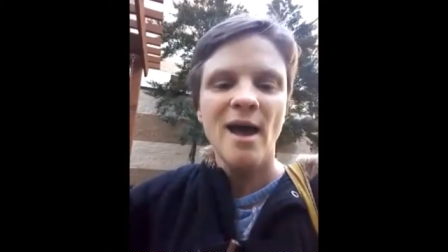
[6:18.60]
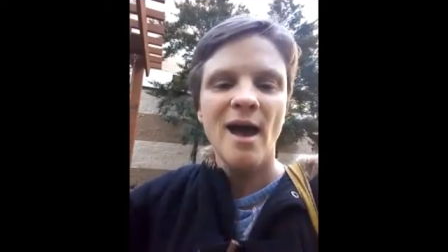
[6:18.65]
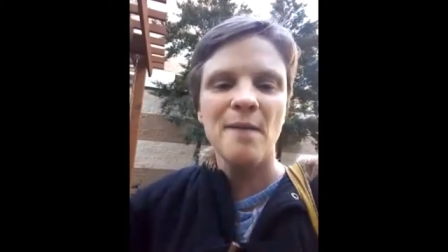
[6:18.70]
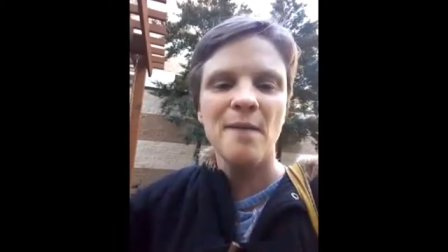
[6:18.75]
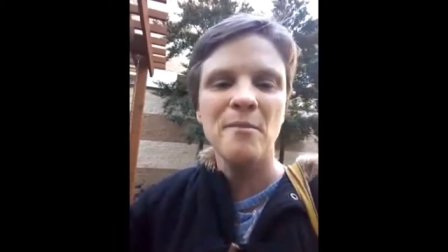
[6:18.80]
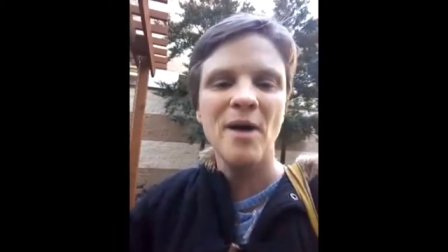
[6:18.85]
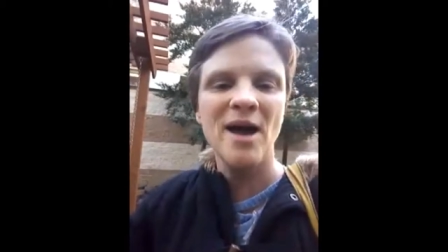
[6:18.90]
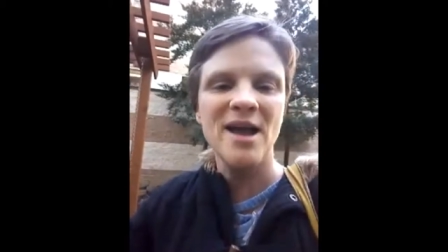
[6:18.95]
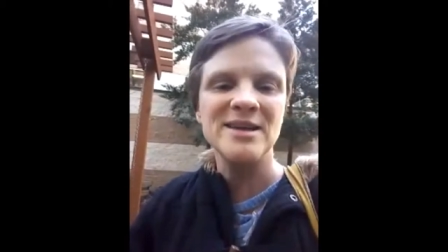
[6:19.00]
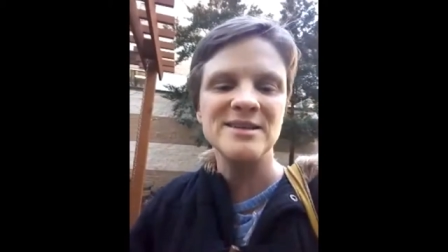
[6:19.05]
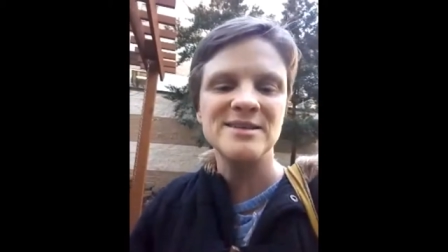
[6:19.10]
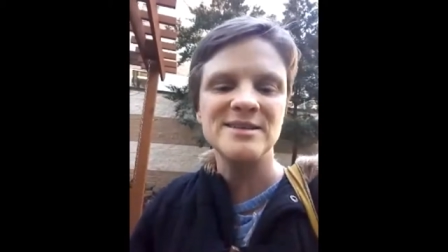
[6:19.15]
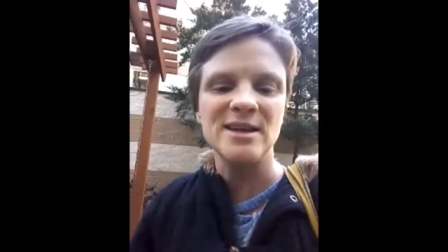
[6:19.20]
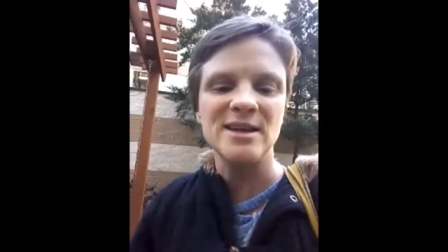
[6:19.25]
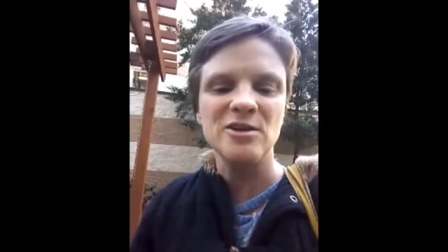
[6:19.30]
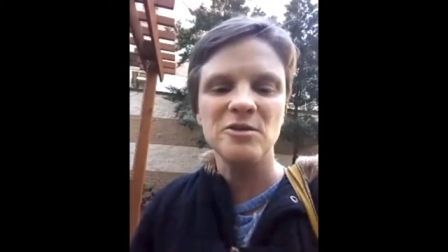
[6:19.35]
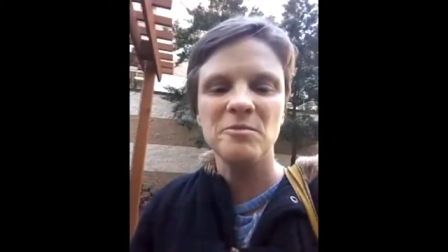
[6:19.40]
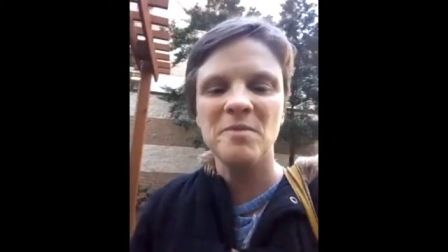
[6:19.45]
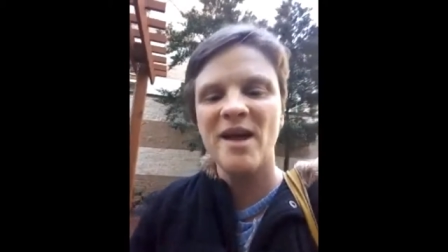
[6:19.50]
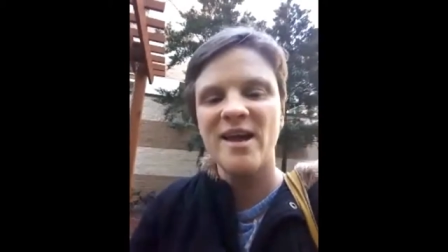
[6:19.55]
I'm Miyah
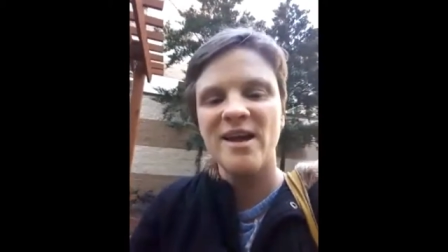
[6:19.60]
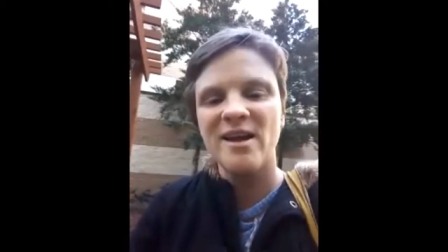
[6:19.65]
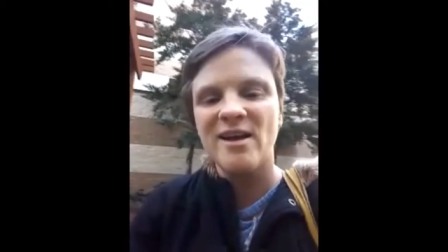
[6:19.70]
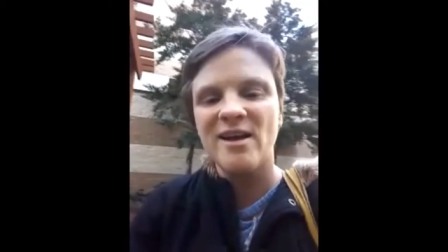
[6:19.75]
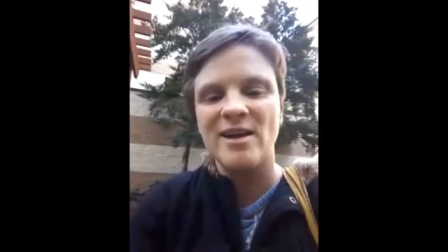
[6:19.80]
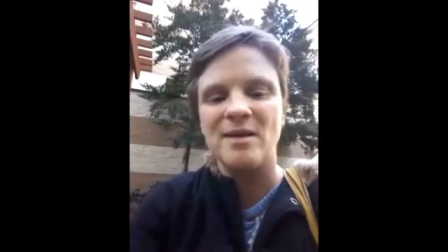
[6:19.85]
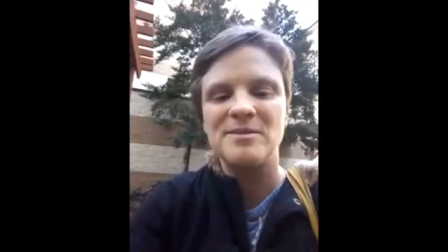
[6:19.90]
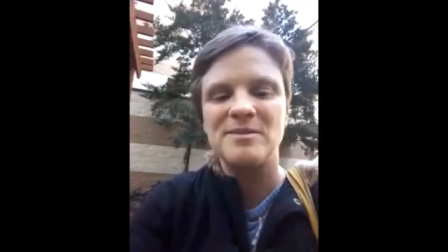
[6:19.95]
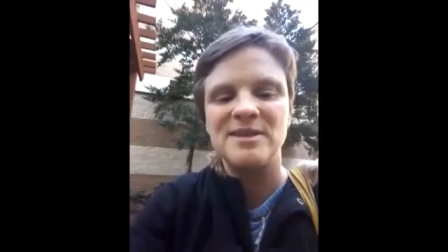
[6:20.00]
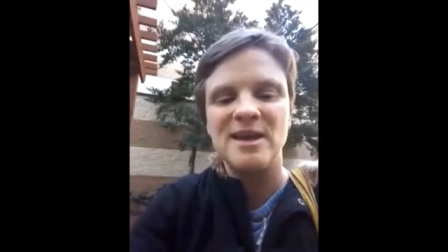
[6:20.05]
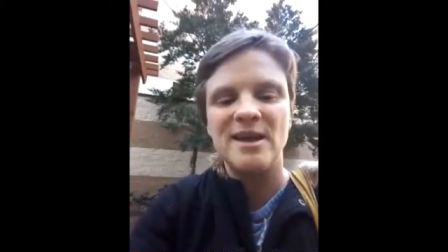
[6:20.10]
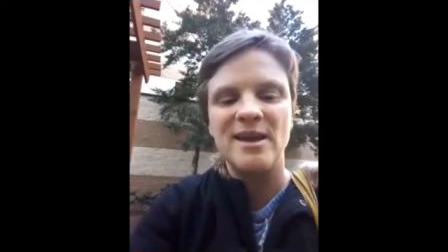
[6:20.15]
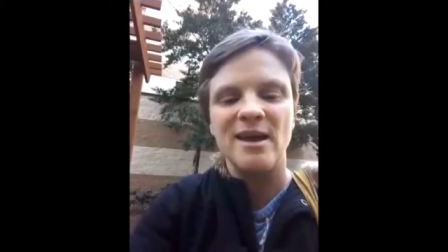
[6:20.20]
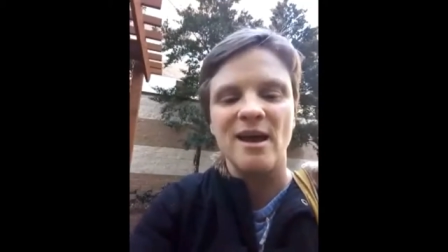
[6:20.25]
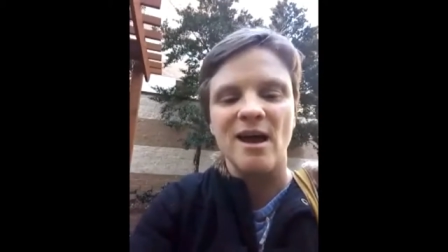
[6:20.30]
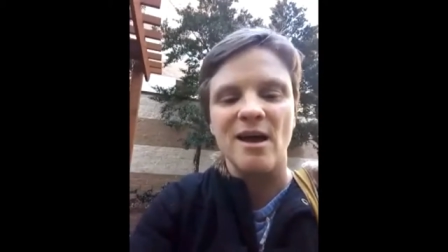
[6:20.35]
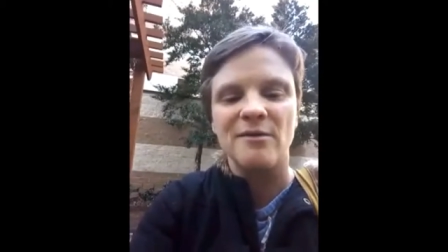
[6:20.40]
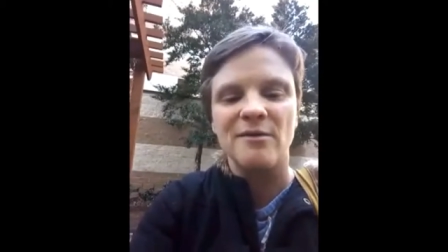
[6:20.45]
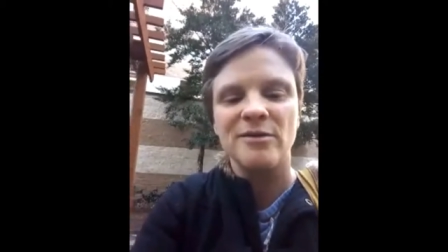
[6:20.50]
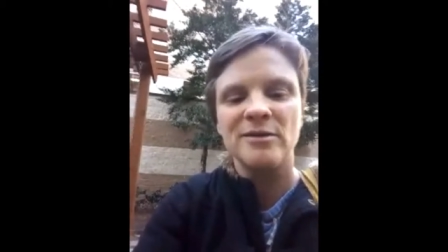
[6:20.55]
Sundermeyer and I'm
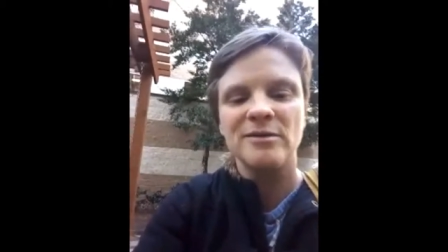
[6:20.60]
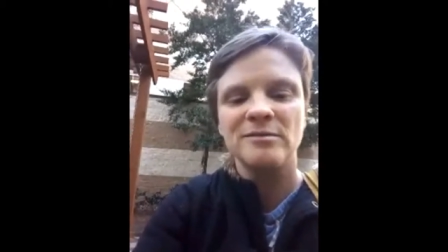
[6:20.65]
signing off.